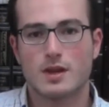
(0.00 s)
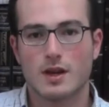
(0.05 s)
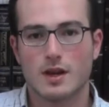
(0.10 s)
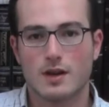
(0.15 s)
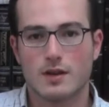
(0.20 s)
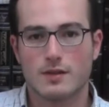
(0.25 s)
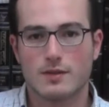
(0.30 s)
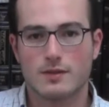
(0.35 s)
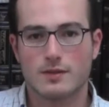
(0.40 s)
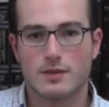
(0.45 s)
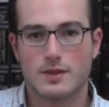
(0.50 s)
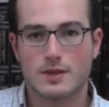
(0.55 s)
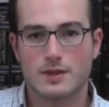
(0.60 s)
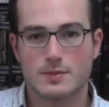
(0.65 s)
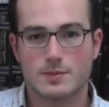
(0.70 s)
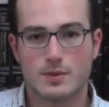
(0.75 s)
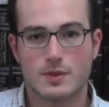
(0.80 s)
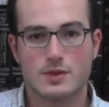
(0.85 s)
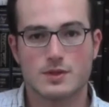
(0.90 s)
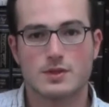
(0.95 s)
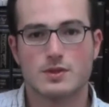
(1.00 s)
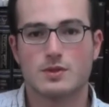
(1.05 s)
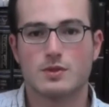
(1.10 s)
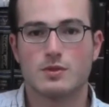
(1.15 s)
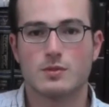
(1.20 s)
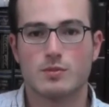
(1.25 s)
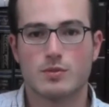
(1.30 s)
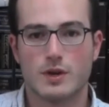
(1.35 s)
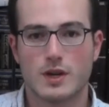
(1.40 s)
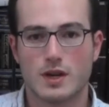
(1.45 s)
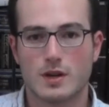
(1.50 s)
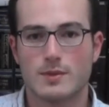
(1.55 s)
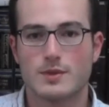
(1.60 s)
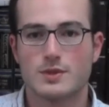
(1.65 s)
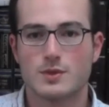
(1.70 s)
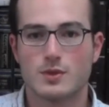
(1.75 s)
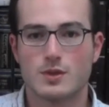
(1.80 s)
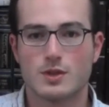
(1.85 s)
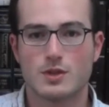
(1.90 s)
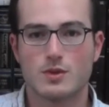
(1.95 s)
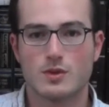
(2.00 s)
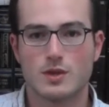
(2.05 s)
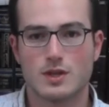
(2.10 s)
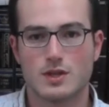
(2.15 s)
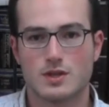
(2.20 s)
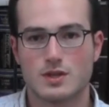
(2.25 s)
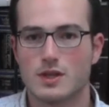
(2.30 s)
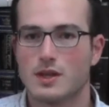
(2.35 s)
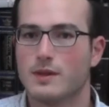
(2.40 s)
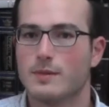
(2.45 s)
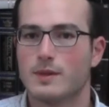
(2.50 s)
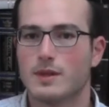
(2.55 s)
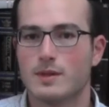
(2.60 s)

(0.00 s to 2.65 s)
of this personal prayer between you and Hashem,